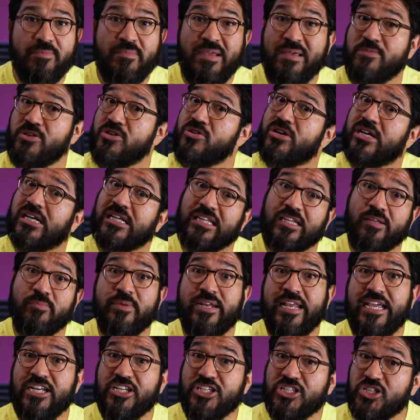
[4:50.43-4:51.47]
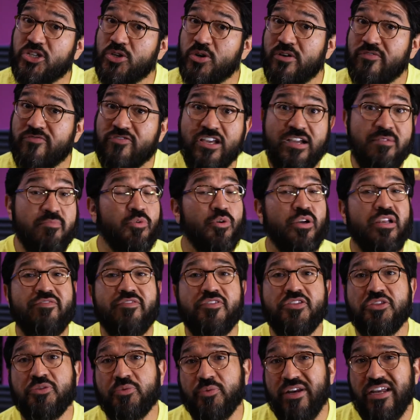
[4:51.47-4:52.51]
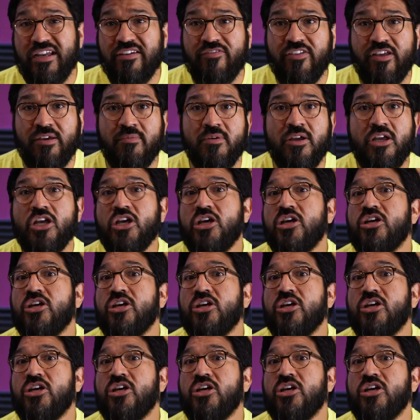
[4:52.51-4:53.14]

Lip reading: Maybe you can eliminate 2 of them or even 3 of them.